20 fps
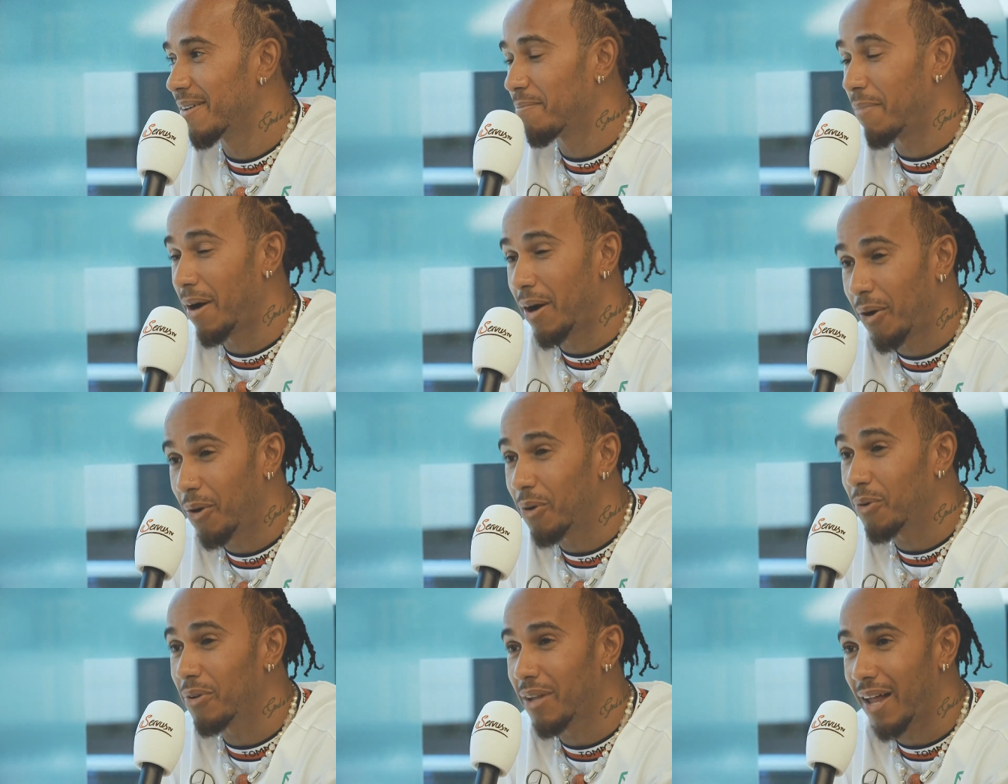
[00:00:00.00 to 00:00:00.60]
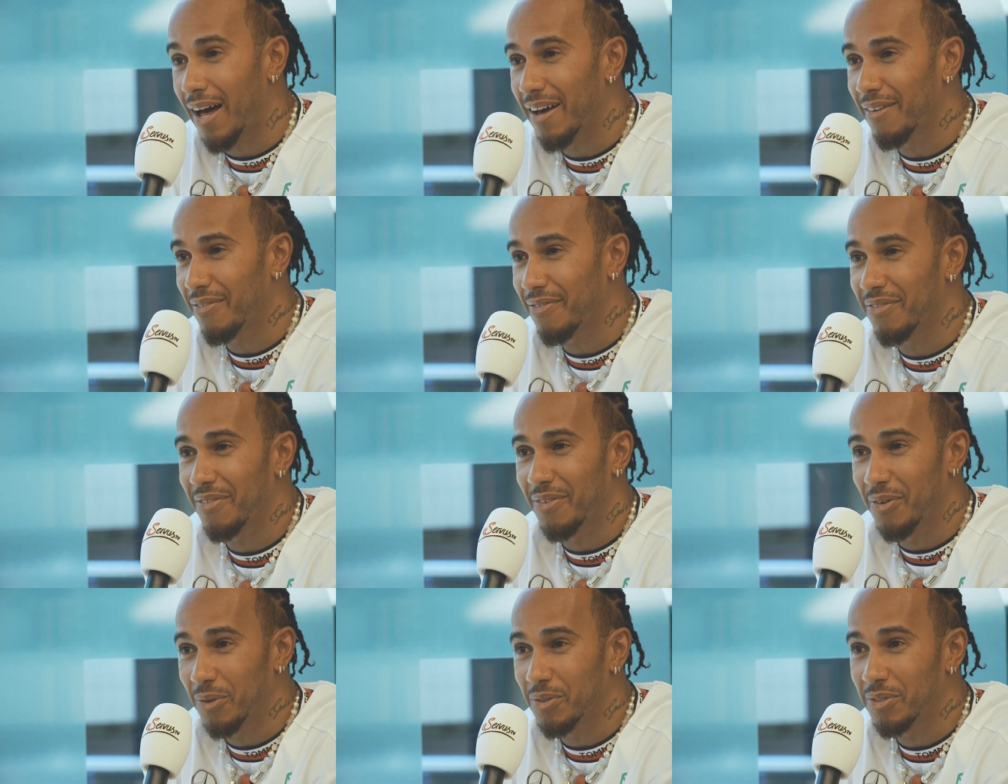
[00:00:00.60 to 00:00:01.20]
my whole
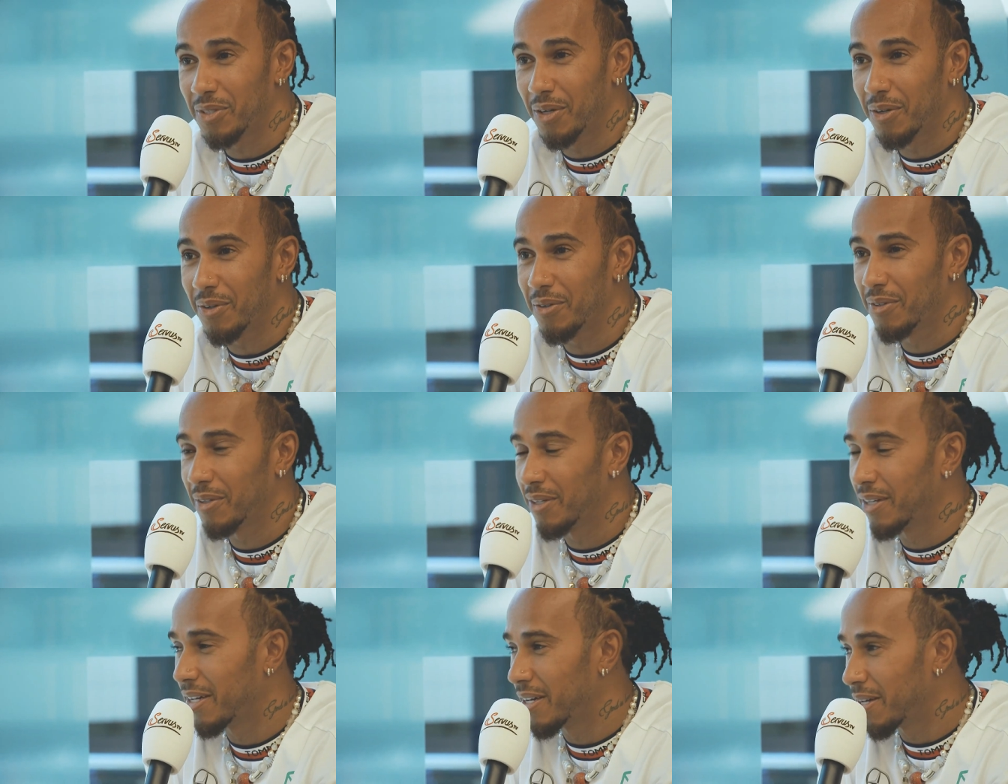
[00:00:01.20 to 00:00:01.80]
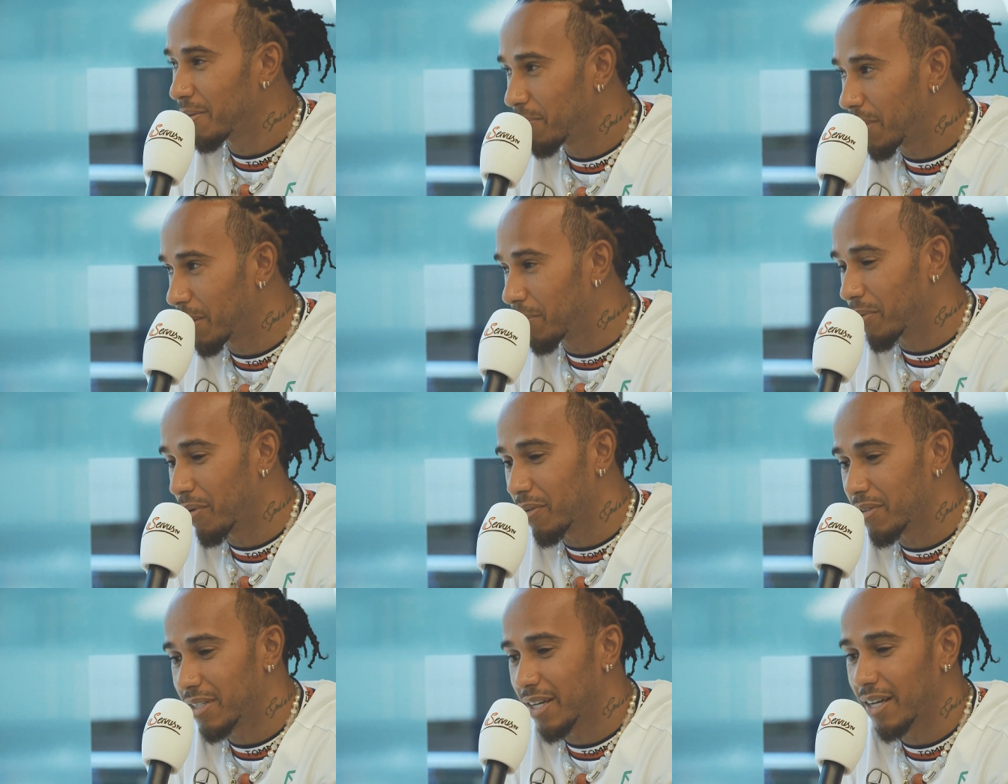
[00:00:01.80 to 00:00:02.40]
life. Also,
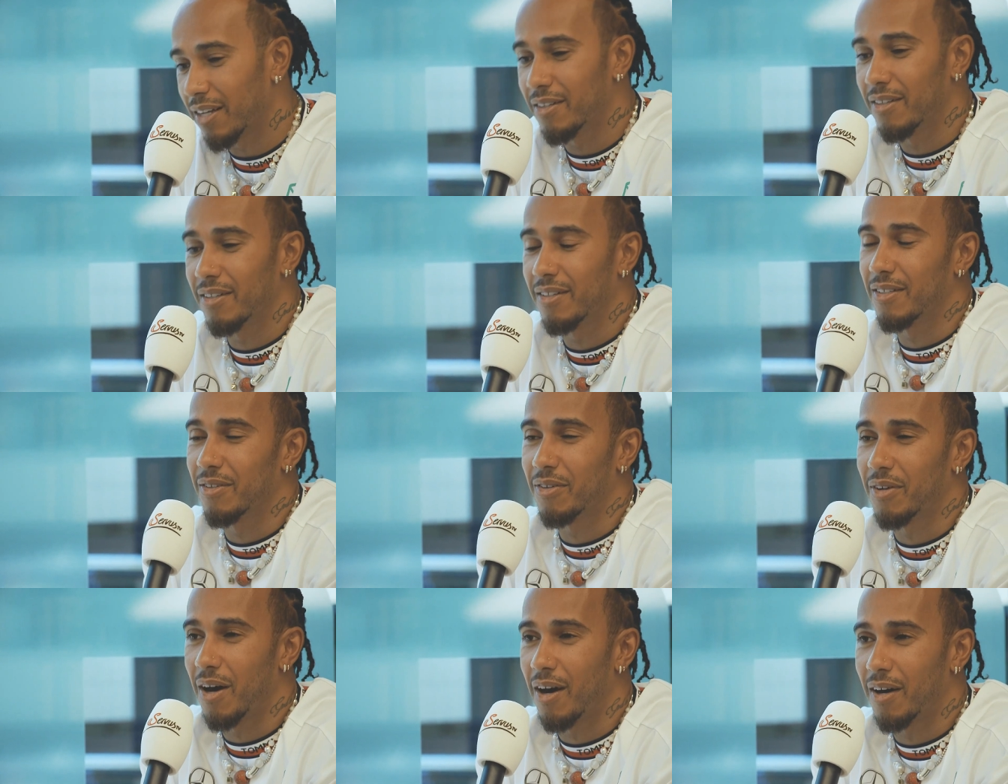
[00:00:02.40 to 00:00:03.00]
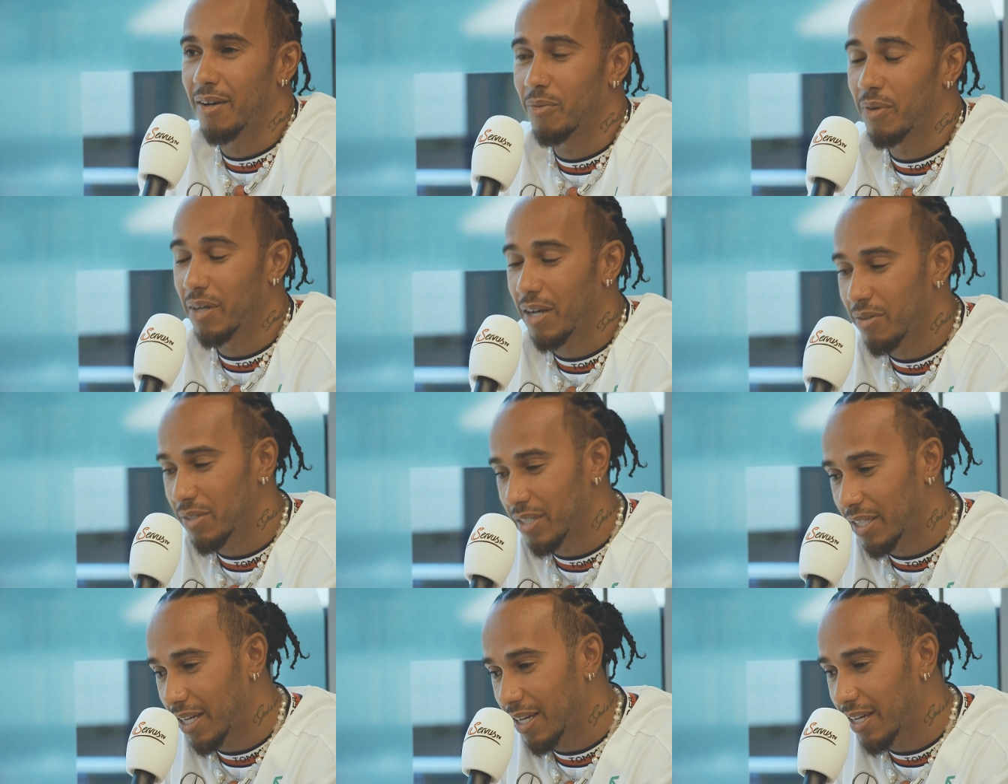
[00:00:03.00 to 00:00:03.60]
people have said you can't. When I
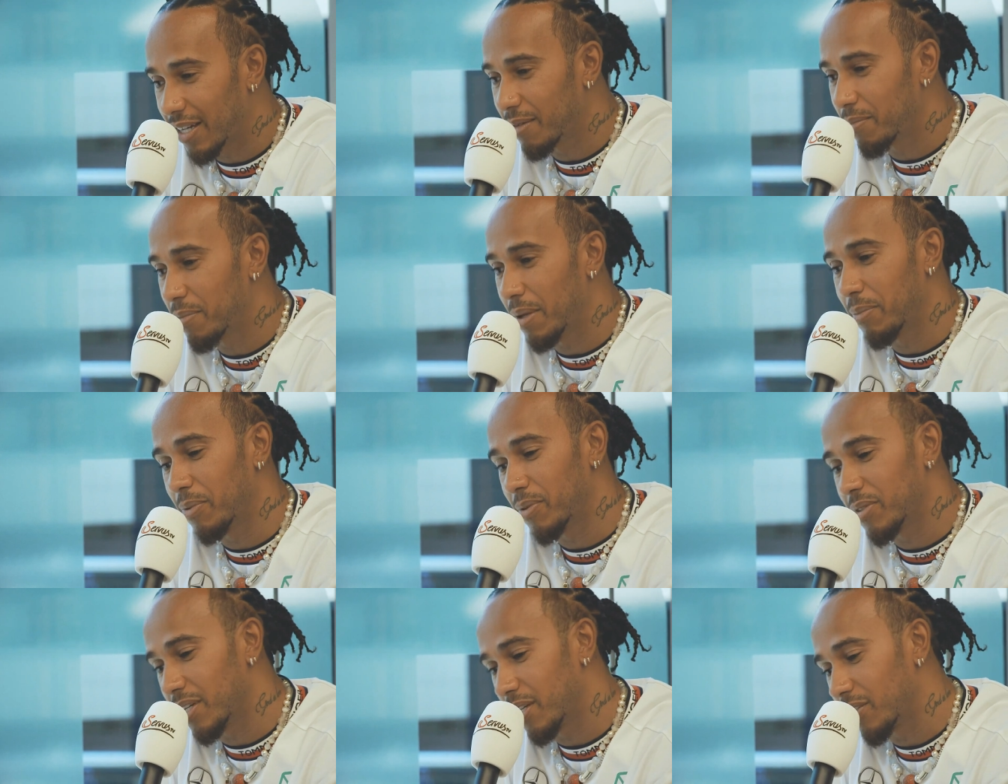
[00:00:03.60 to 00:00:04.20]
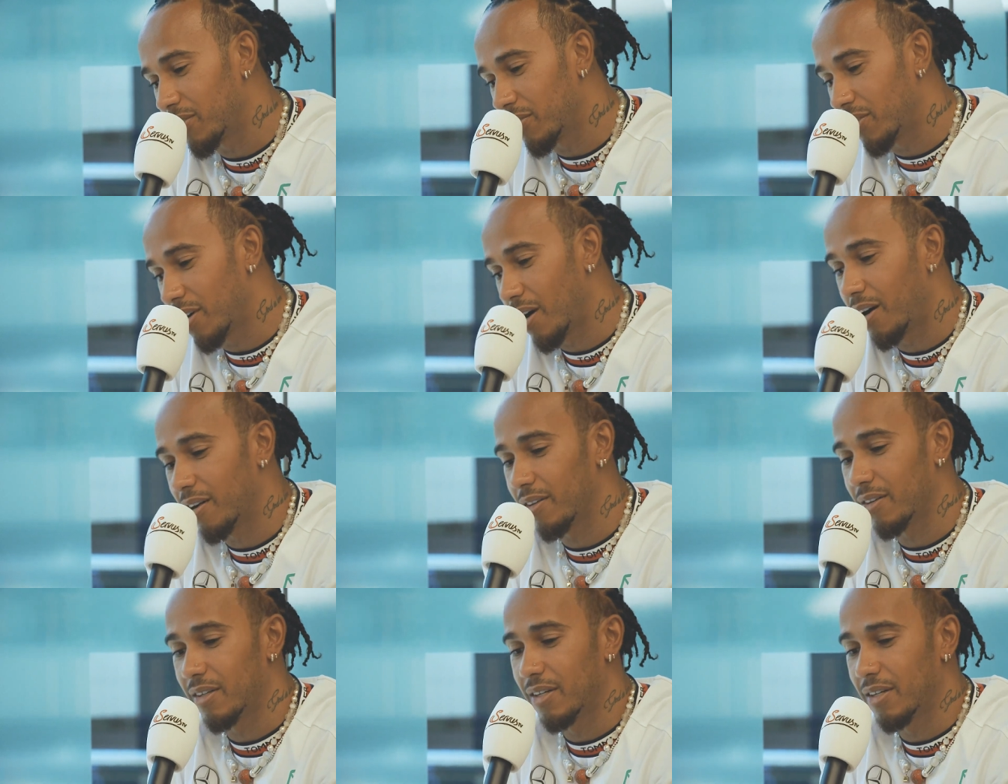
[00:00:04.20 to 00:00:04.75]
was a kid, people said you can't.